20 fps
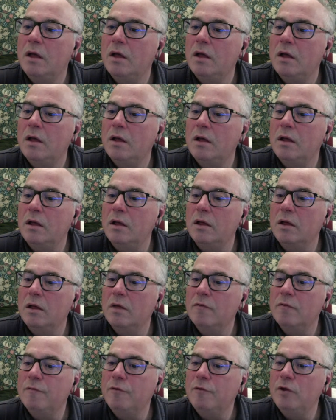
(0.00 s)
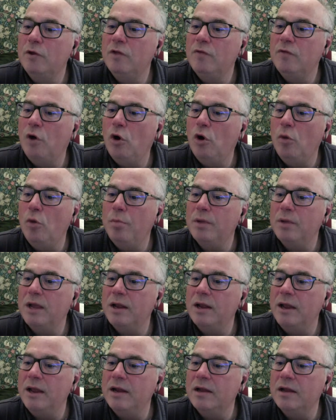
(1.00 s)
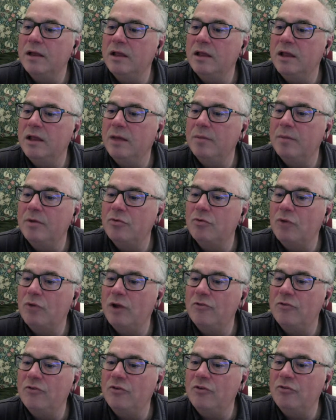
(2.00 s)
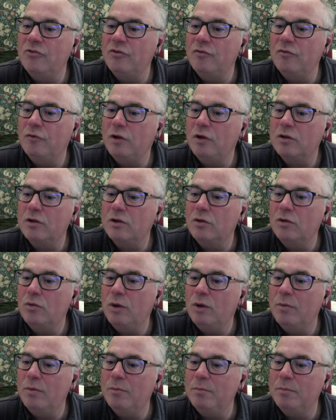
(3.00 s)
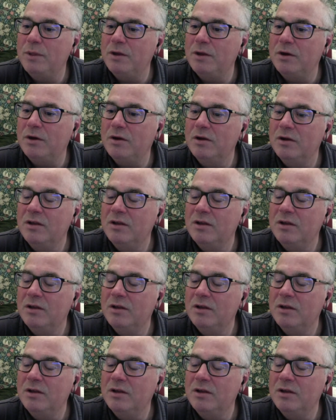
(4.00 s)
Uh, full of hope, Canadian club and dry ginger, vodka, rum, and beer.